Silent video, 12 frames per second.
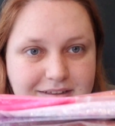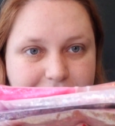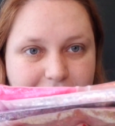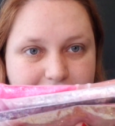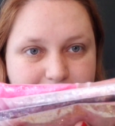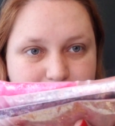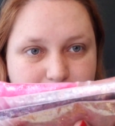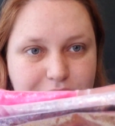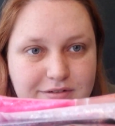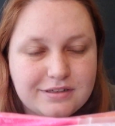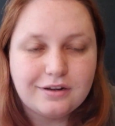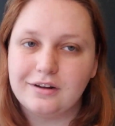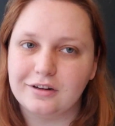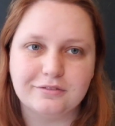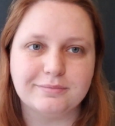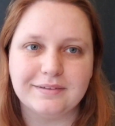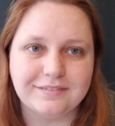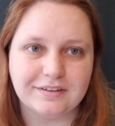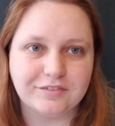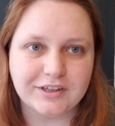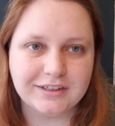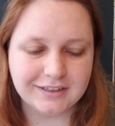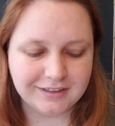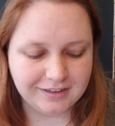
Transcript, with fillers: kind of tones are my favorite.